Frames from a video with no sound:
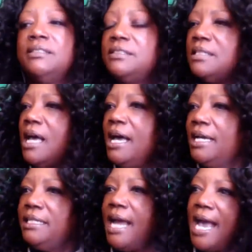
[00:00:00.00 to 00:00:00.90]

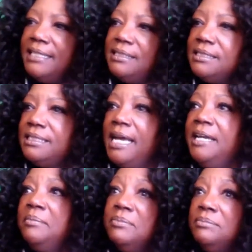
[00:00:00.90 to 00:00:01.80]
It has the
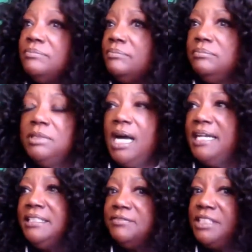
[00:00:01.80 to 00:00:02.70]
same
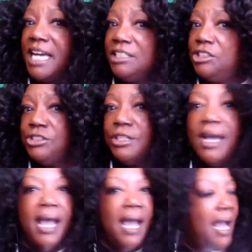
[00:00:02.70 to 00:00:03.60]
kind of texture